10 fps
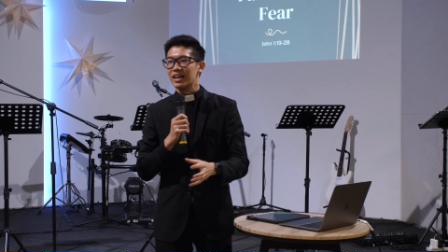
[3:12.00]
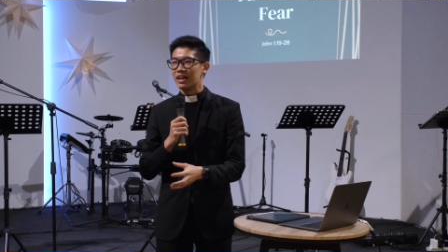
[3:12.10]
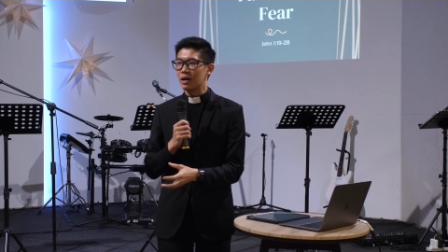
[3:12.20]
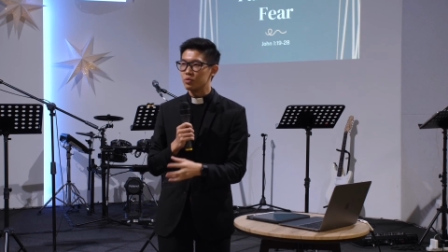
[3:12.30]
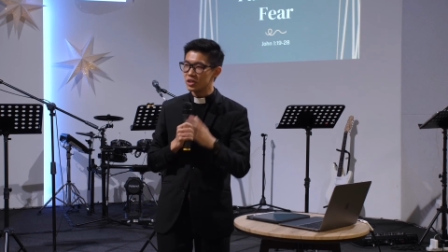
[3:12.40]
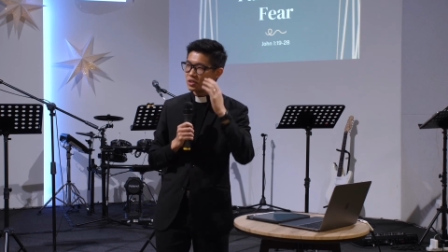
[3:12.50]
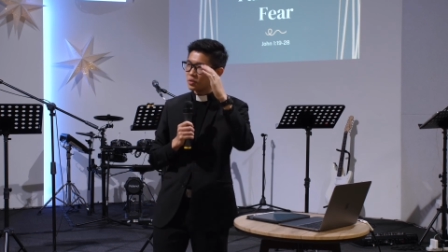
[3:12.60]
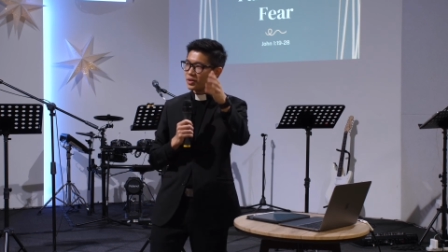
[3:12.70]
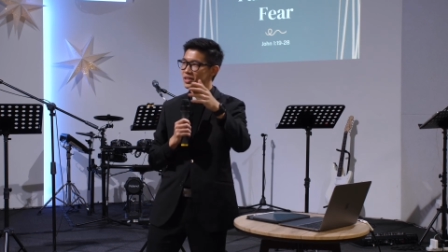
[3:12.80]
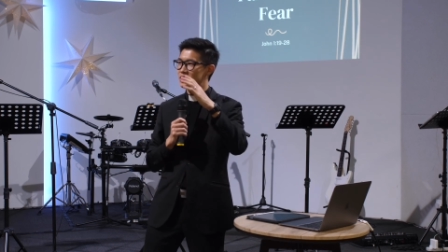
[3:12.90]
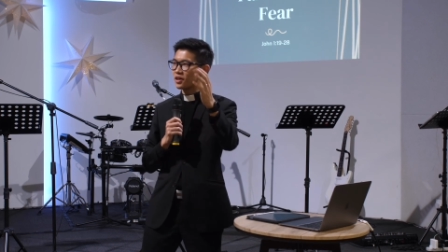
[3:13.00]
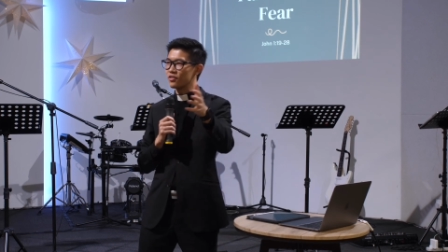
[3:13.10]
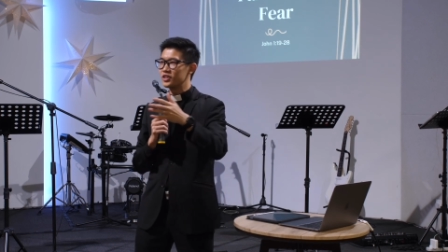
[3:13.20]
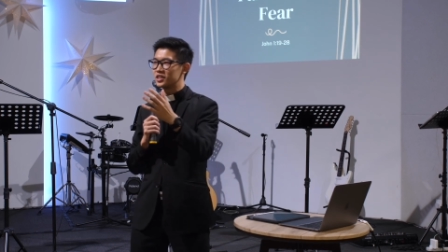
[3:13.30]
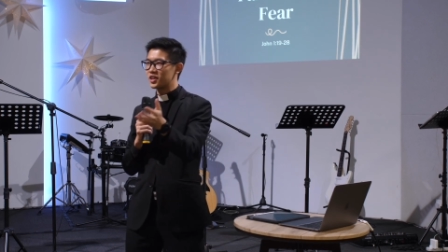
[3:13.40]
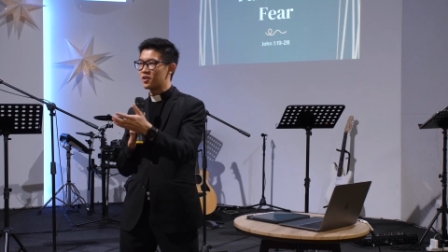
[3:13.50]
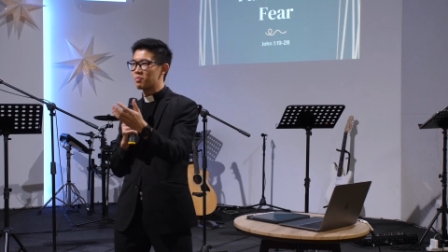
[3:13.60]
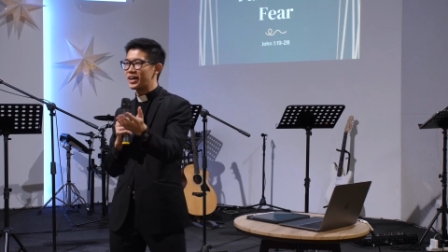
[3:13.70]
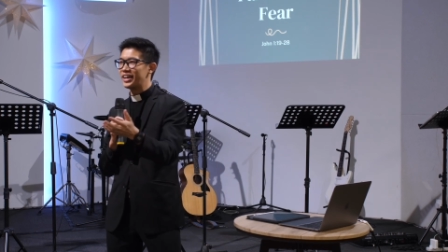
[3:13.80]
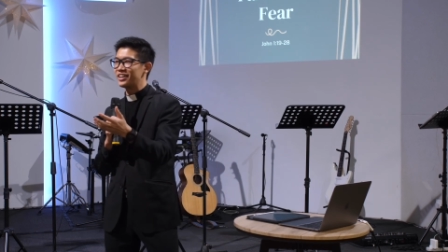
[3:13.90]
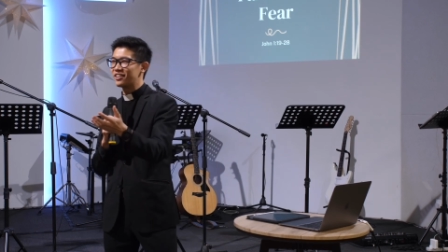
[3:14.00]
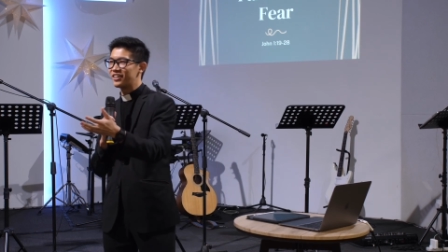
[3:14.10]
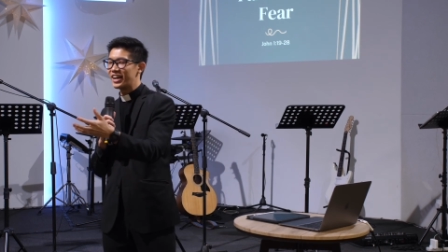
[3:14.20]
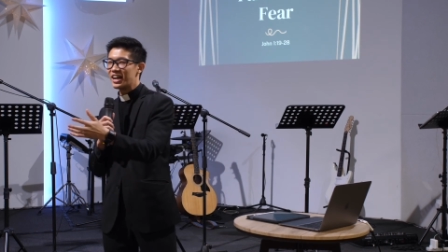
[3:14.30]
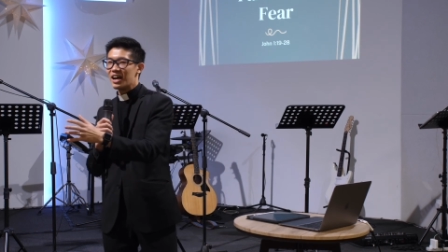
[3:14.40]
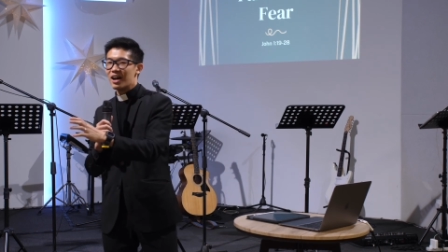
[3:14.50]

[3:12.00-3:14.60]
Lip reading: Now, I'm just doing this off the top of my head, all right?